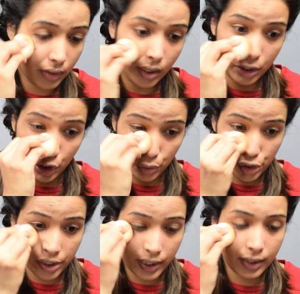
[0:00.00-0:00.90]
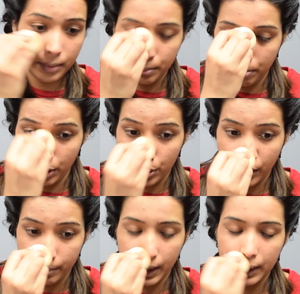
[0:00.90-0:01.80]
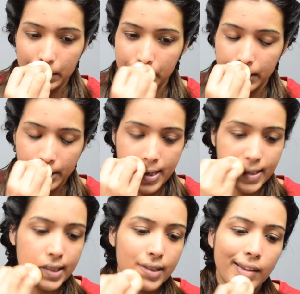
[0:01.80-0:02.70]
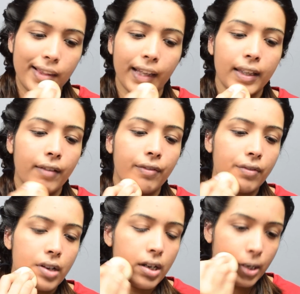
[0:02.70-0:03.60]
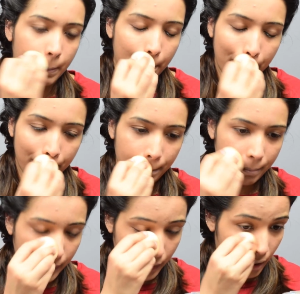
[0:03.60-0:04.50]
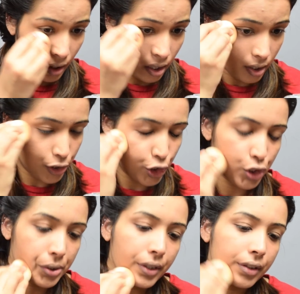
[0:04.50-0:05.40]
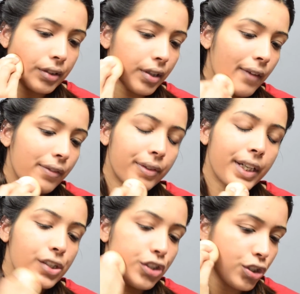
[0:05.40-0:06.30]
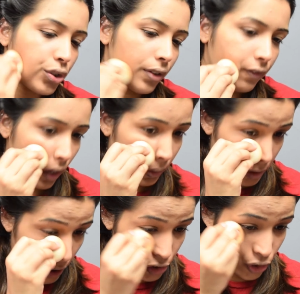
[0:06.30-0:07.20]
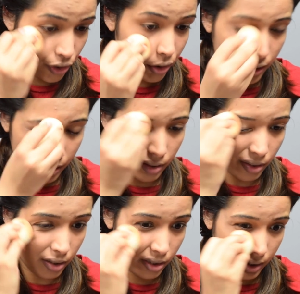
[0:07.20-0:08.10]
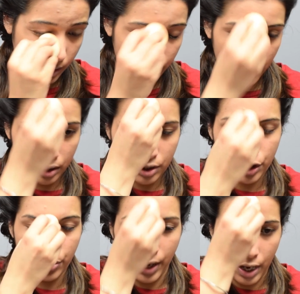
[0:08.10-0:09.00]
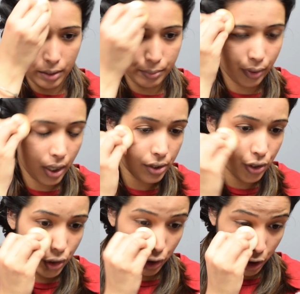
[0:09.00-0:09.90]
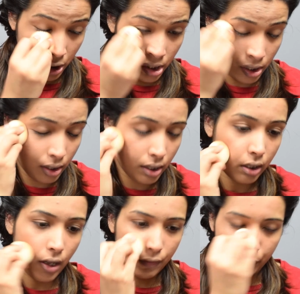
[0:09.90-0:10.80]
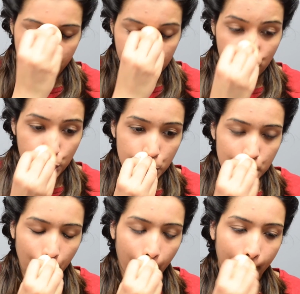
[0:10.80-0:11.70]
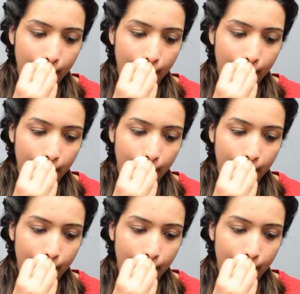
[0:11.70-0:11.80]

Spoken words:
Usually the beauty blenders, they give a sheer coverage to the foundation similar to airbrush coverage, so